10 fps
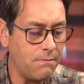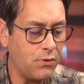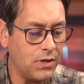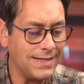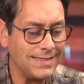
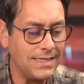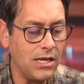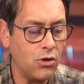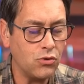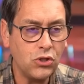putting
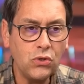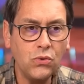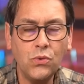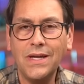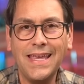
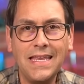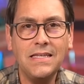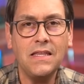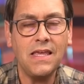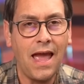CO2
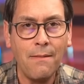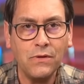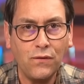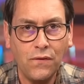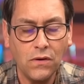into the
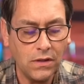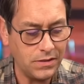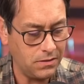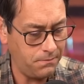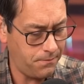atmosphere.
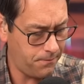Listen.